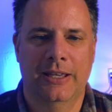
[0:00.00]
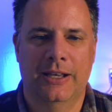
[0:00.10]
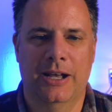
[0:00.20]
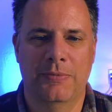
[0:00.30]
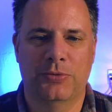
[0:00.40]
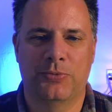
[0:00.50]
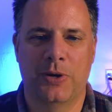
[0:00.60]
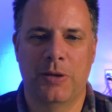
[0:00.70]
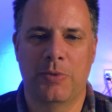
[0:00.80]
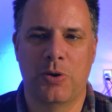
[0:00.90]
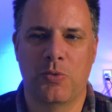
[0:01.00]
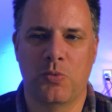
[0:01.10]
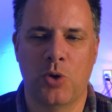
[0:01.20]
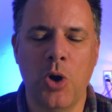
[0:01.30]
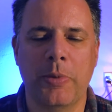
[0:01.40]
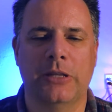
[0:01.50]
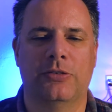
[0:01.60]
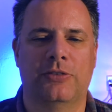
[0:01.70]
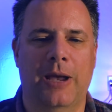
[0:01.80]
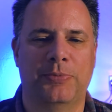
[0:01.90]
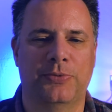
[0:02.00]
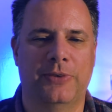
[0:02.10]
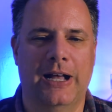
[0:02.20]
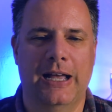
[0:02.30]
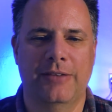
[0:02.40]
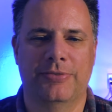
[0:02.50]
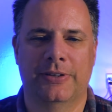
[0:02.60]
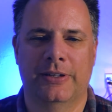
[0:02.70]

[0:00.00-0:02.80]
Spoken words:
comes from Romans chapter 5.